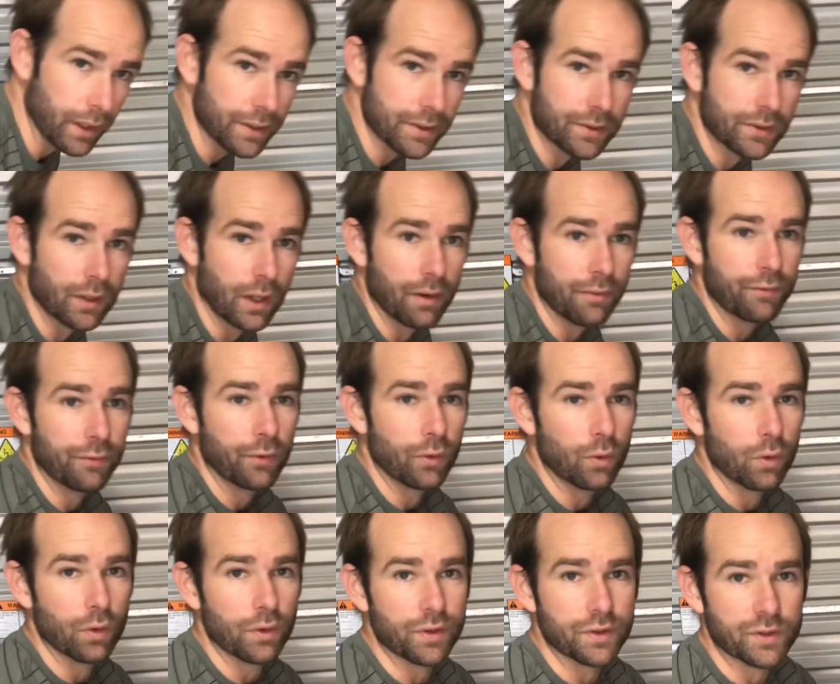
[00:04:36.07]
it's time
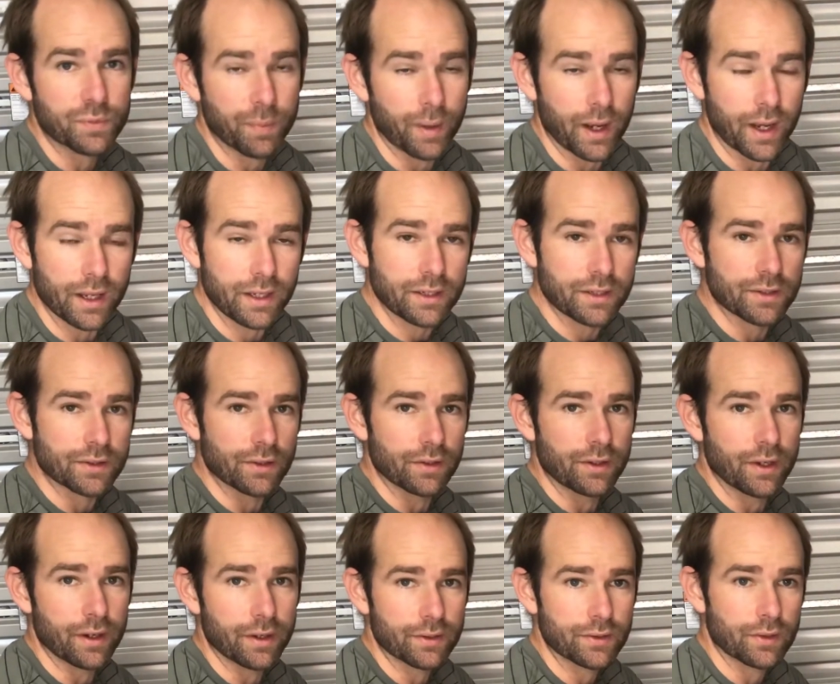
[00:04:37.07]
for the sparge, so
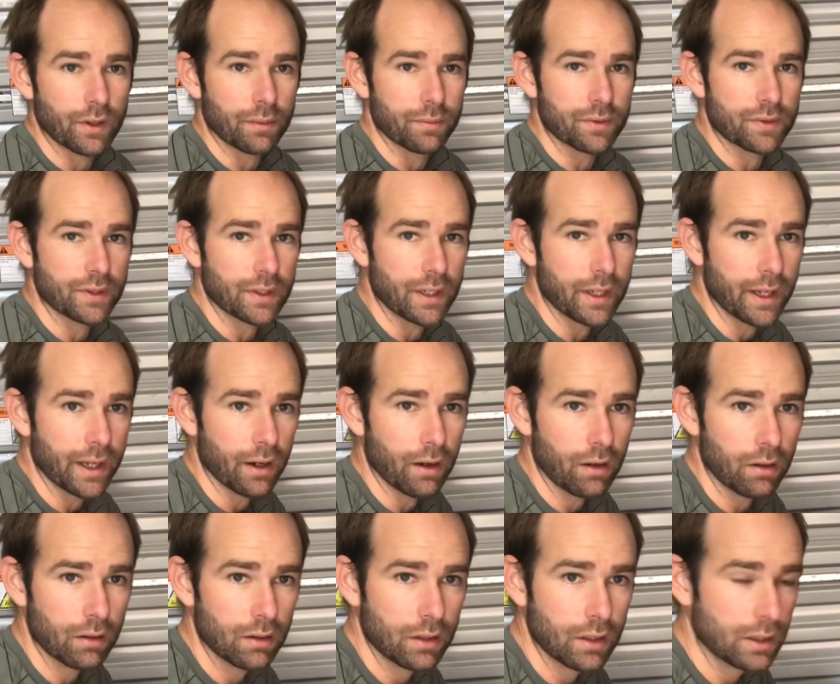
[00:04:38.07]
now it's time to see how
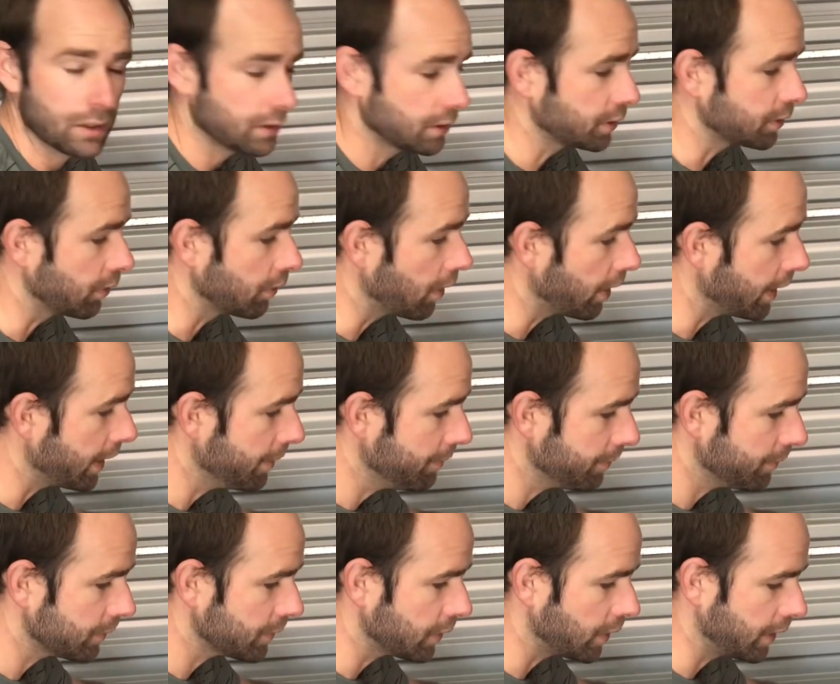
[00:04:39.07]
strong I am,
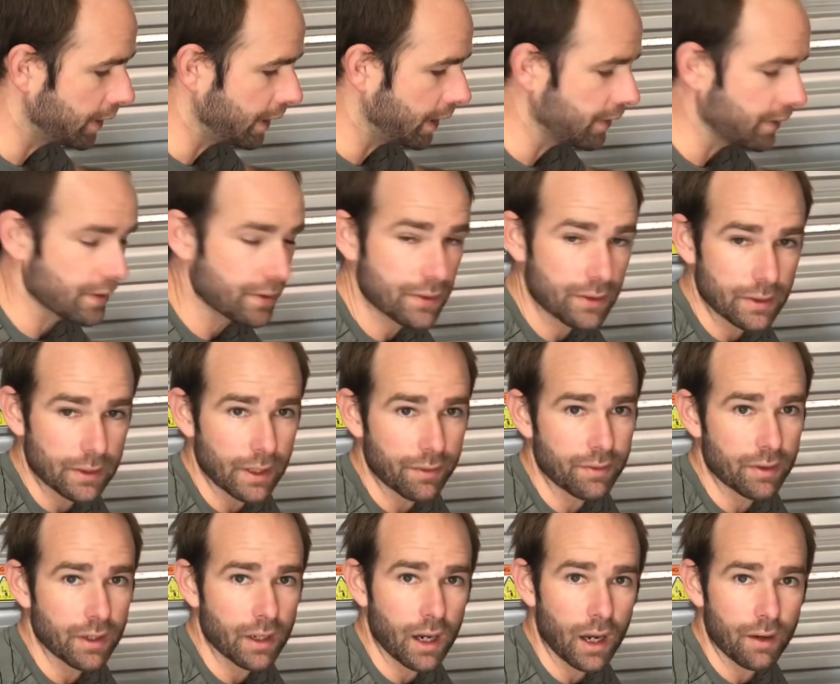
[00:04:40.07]
trying to get this
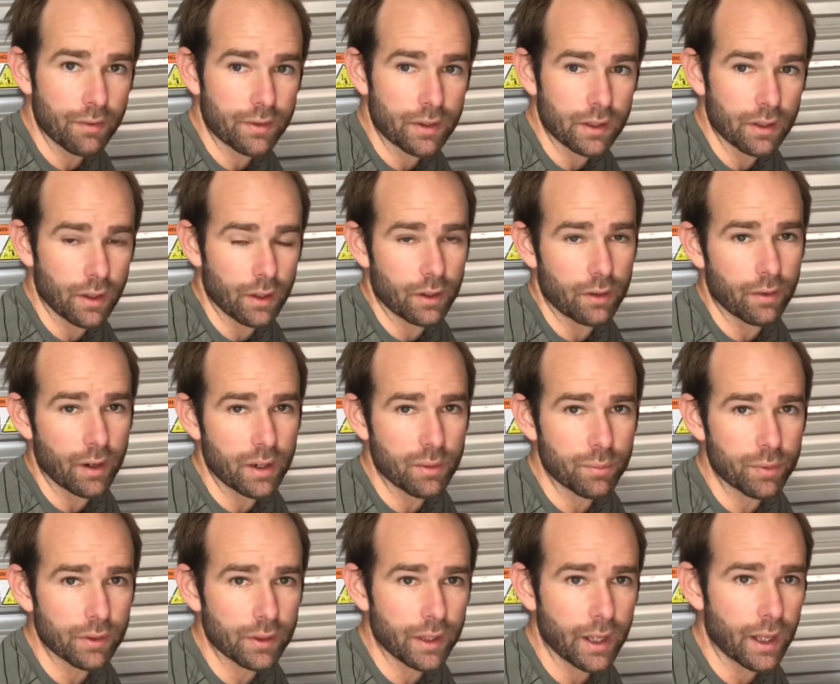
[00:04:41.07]
11.5 kilo grain
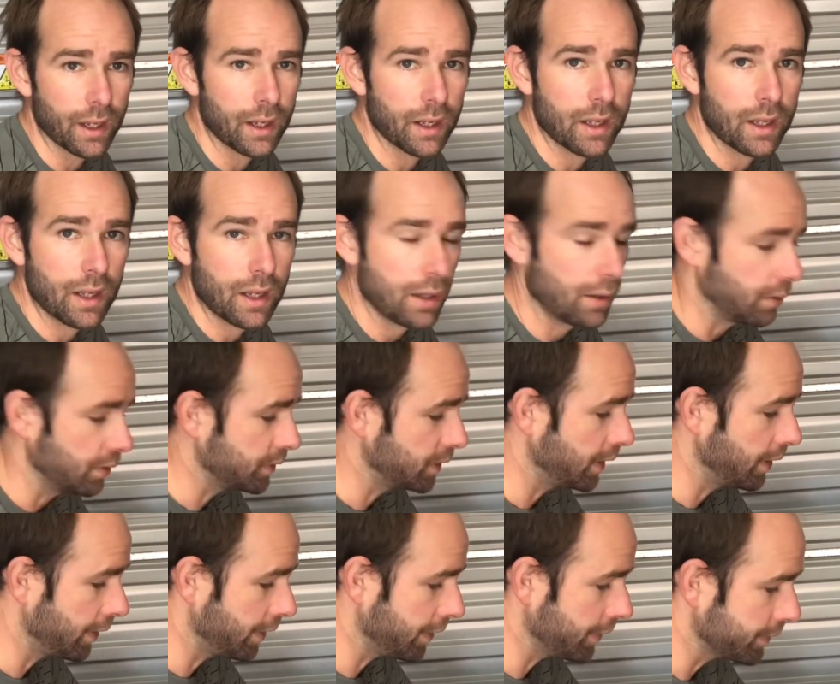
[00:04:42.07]
bill out. We'll see
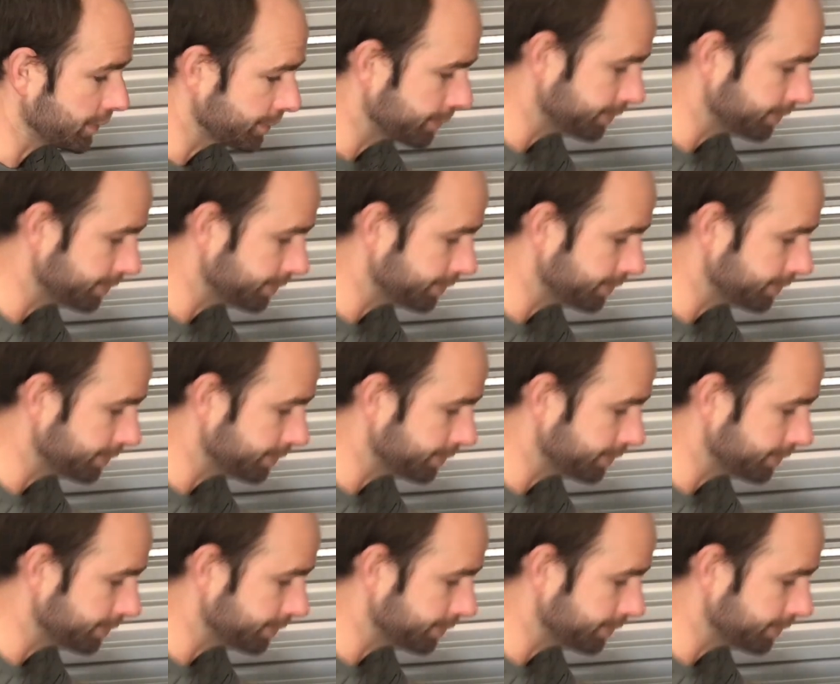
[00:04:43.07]
how it goes.